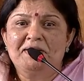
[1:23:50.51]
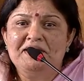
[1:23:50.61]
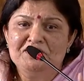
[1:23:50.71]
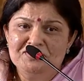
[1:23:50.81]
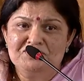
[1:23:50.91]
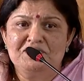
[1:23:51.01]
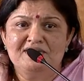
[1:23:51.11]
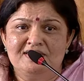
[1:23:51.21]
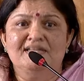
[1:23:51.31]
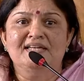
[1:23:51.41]

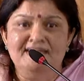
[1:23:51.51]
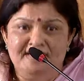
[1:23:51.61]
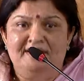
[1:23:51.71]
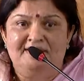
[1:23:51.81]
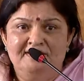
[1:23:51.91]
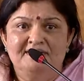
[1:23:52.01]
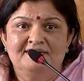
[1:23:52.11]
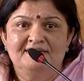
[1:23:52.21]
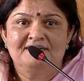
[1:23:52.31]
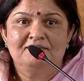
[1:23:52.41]
industries in India,
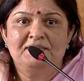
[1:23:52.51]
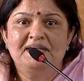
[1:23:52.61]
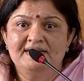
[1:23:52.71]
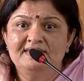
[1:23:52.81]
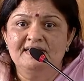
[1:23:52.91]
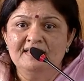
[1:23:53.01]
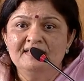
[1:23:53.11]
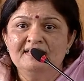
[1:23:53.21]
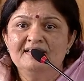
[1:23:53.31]
BSE.